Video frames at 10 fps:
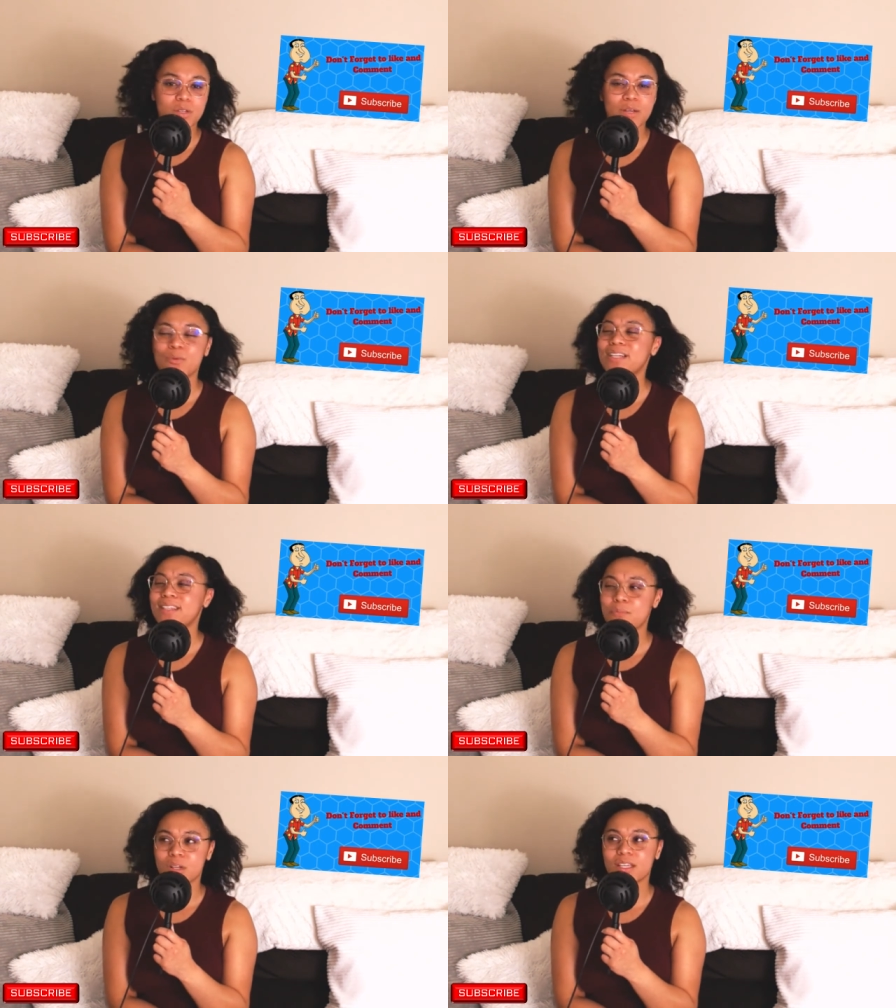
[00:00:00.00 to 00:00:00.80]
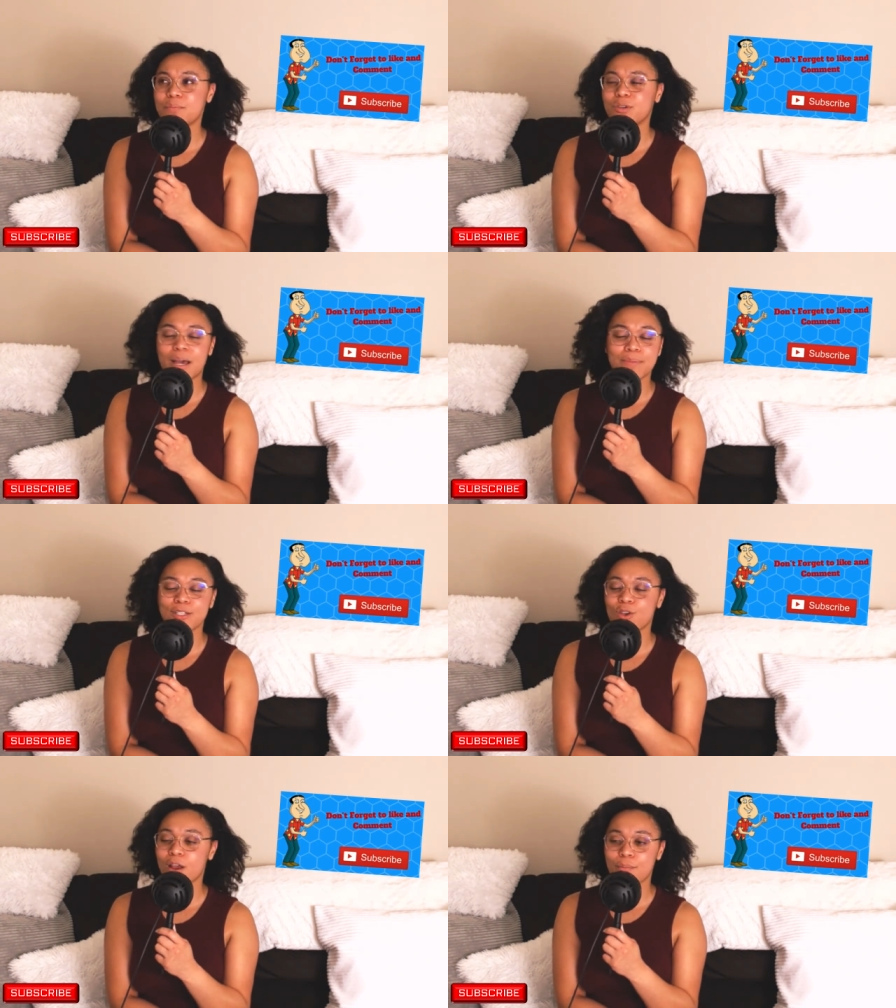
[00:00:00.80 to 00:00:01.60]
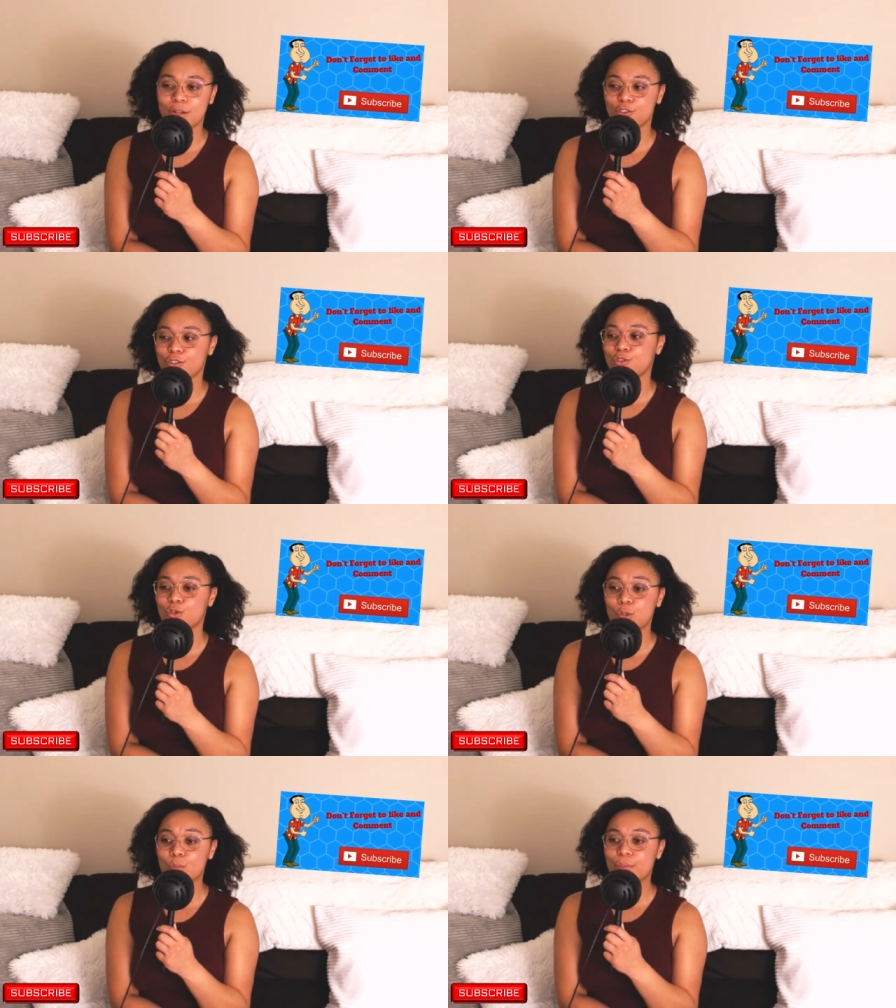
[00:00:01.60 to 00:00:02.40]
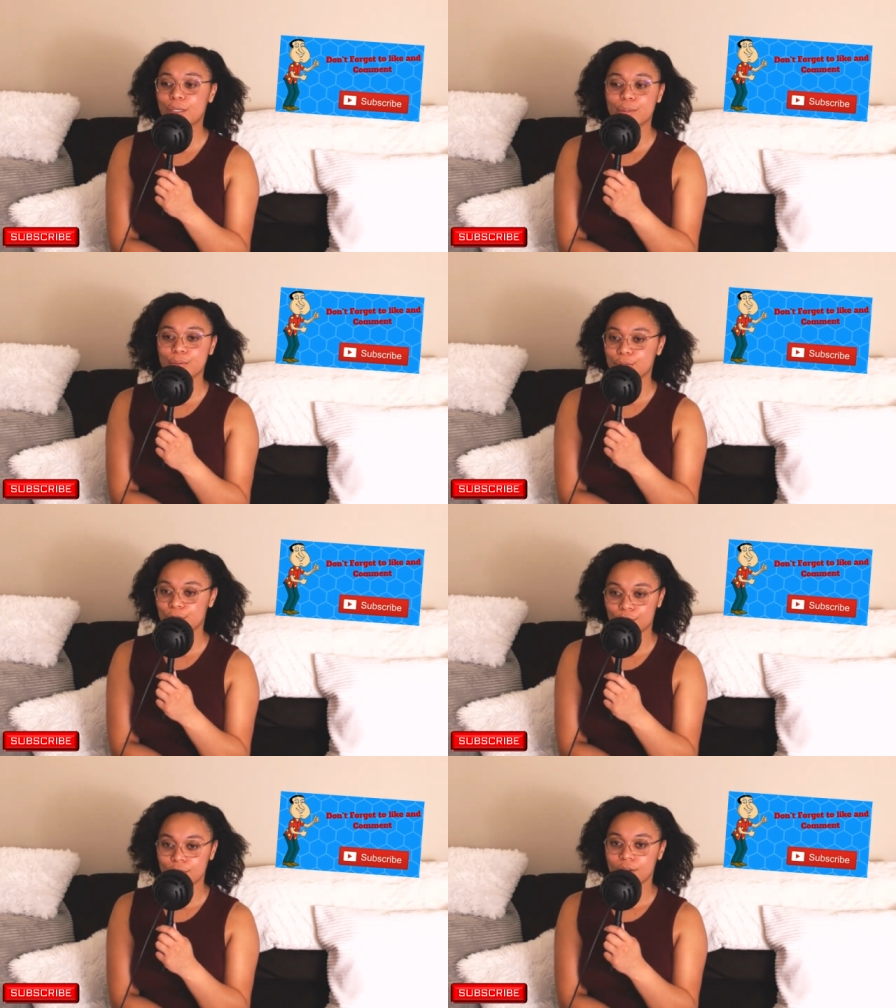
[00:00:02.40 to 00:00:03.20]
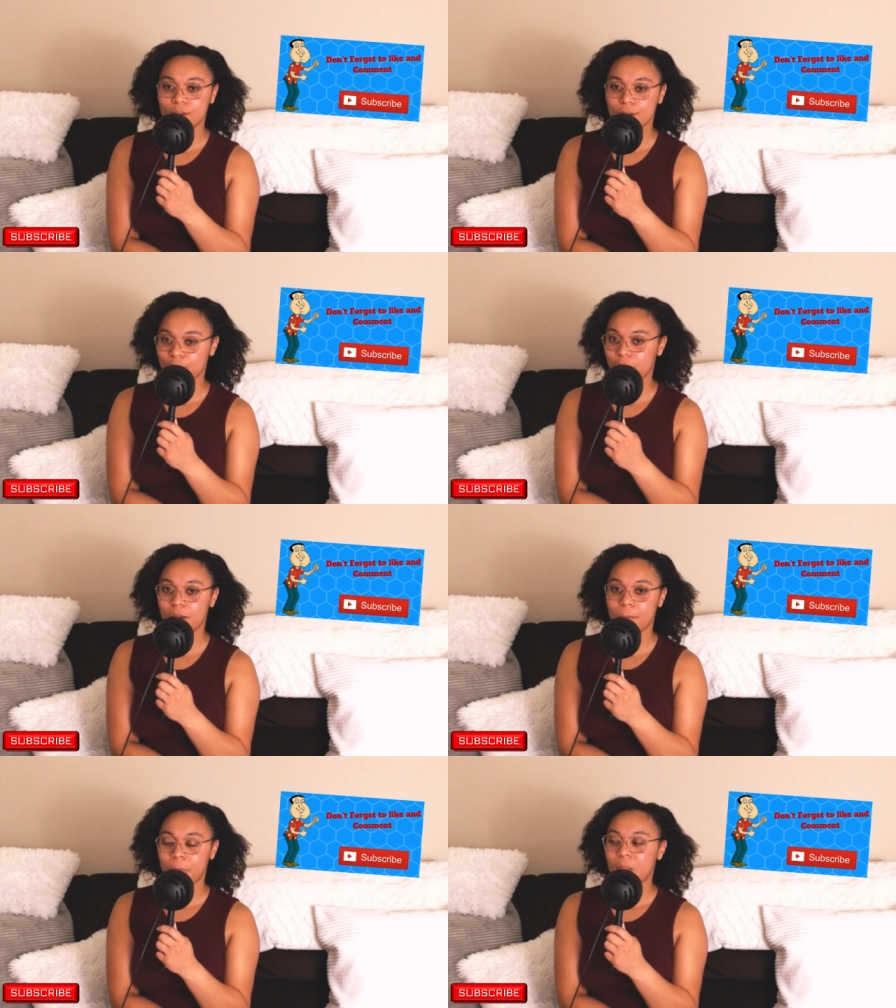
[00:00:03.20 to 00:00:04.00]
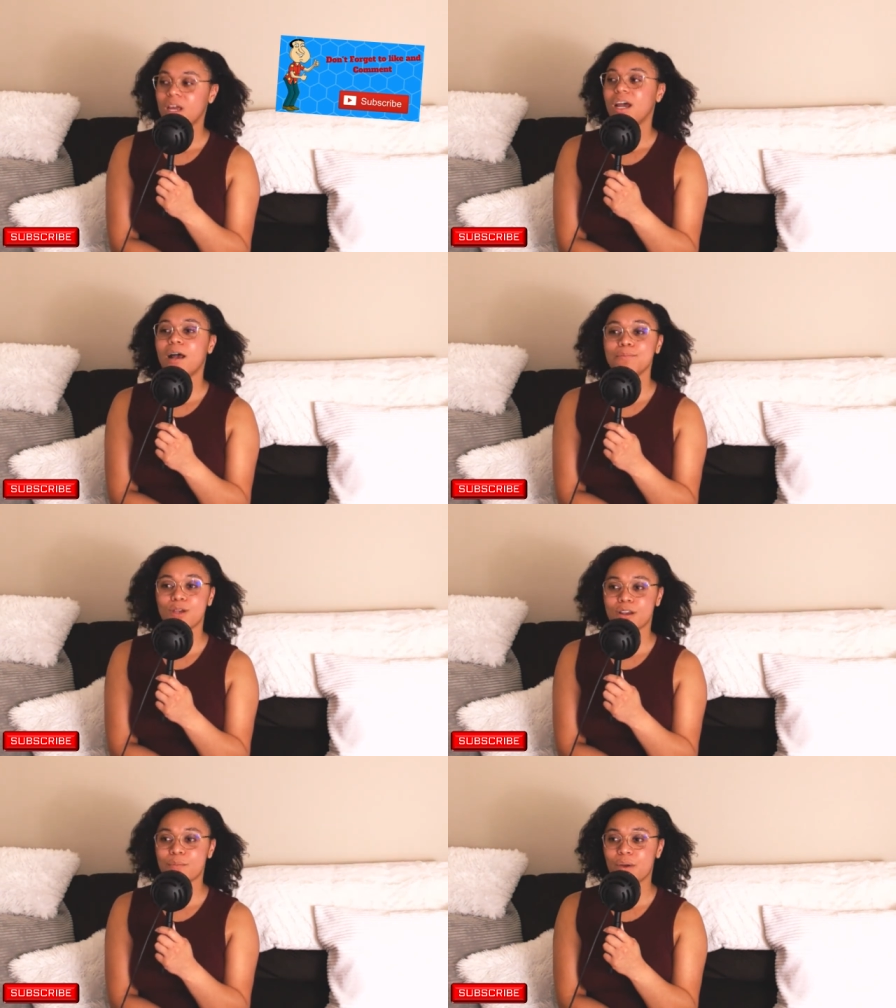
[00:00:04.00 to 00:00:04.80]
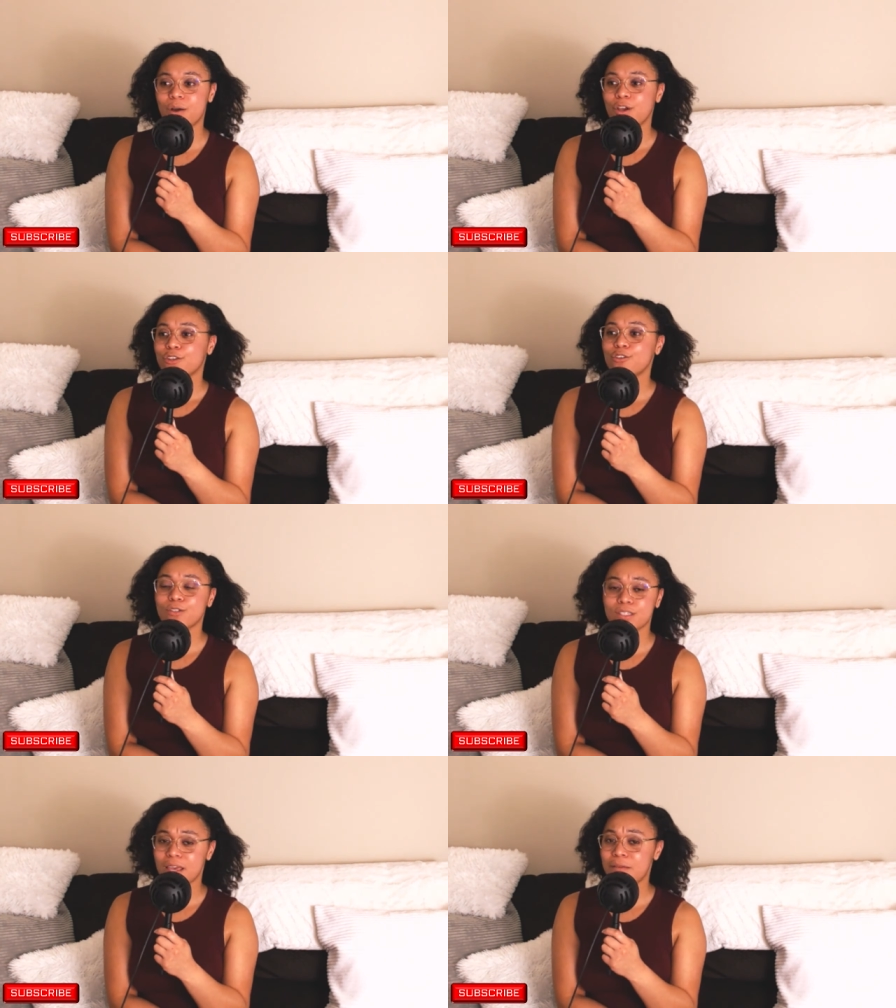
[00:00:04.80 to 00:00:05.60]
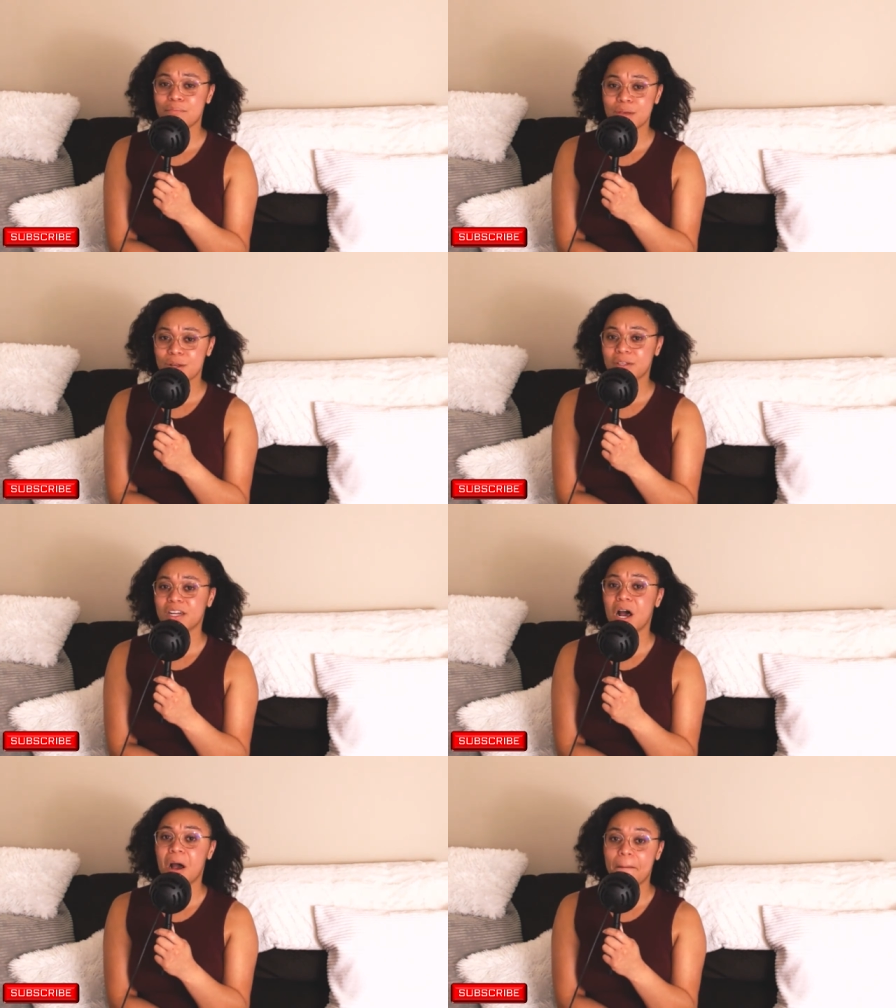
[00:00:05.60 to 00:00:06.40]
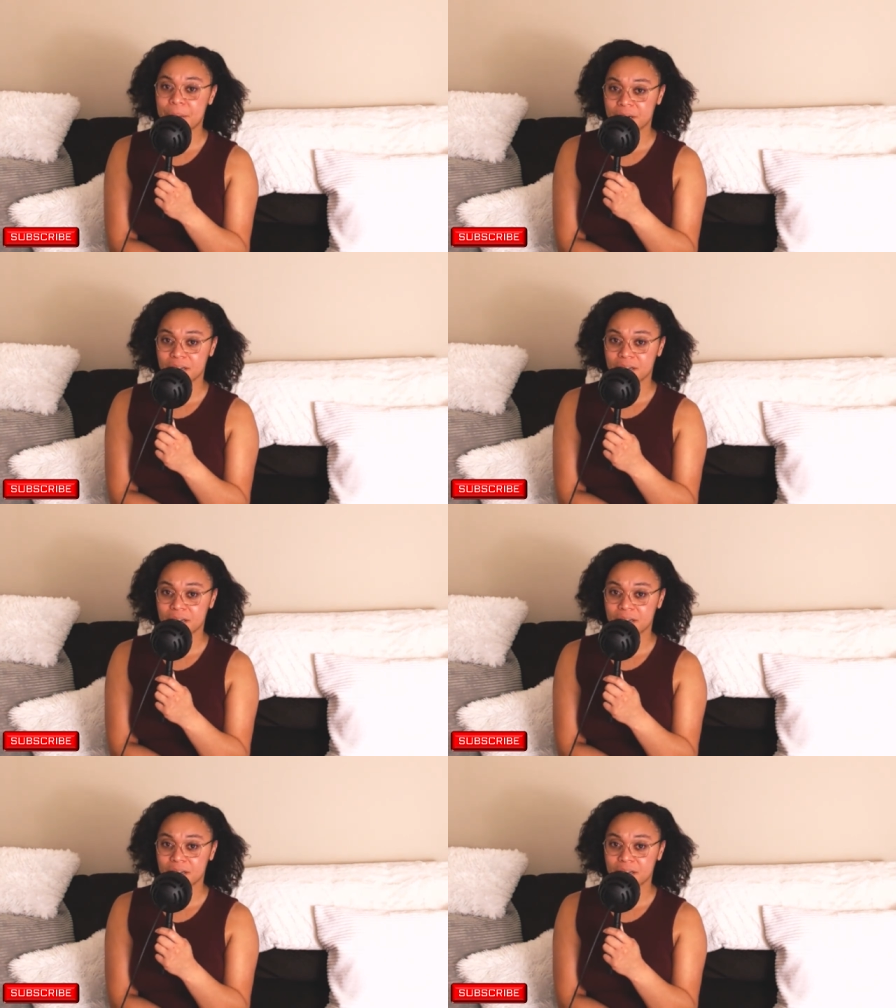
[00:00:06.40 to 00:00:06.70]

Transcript: And when I say multi-million, I'm not talking about just 2 mils. Okay. I'm talking about you're 10 mil and up.